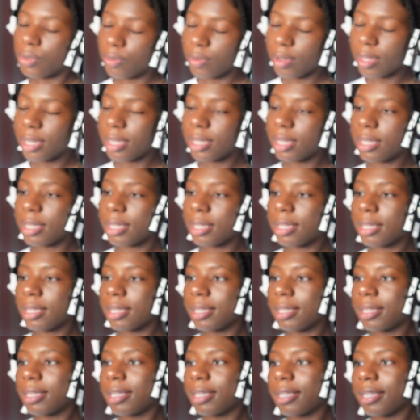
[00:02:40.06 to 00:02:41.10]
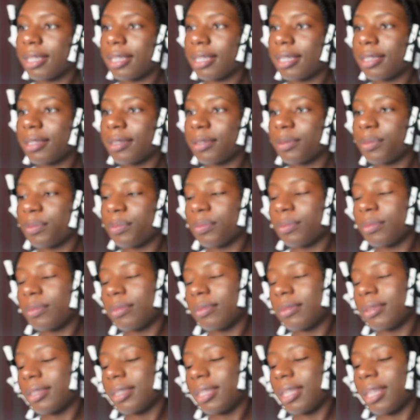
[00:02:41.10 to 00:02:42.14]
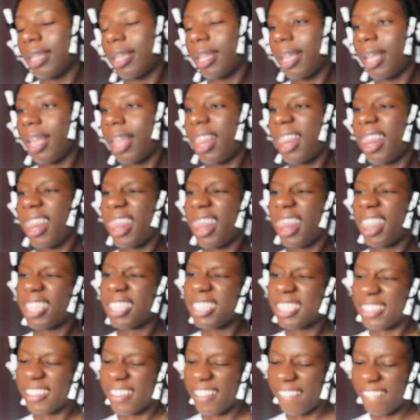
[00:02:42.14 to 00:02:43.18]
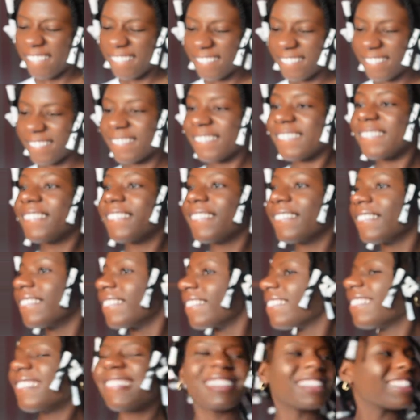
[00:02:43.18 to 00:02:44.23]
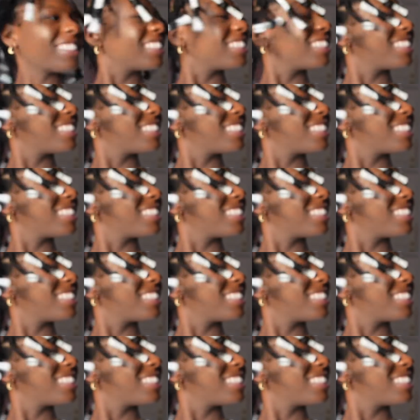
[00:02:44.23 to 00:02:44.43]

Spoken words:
Nobody speaks.